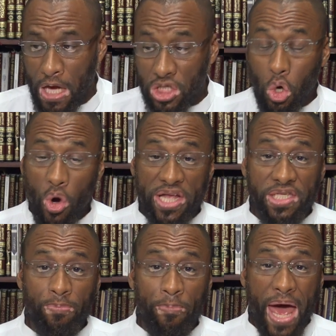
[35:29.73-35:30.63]
So
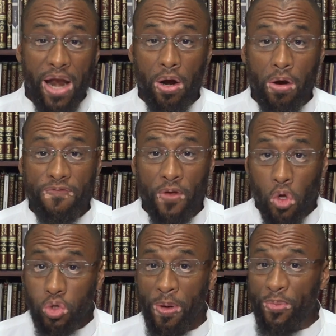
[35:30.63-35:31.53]
it's better for
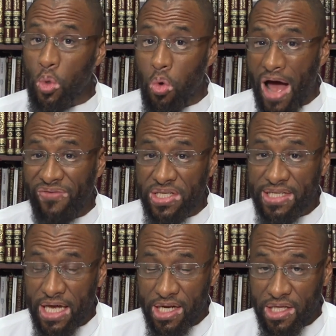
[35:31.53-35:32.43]
those people who haven't
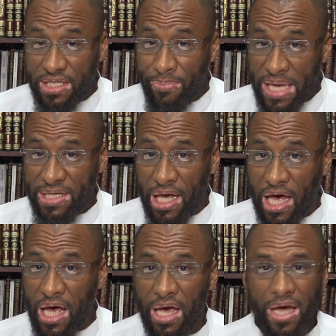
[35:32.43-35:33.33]
studied this
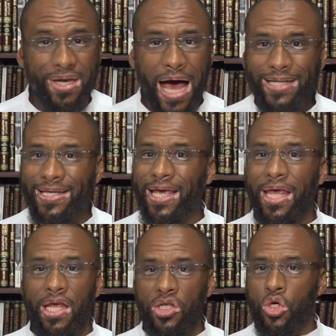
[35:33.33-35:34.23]
mas'ala not to
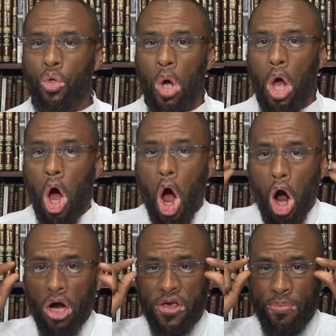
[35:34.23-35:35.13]
get into
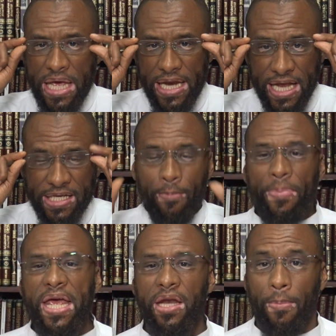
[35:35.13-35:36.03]
argument and
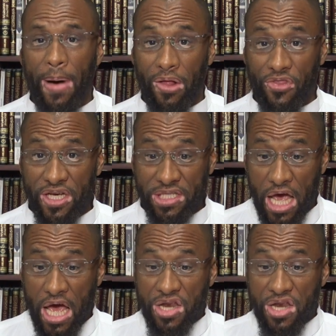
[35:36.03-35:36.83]
debate about this,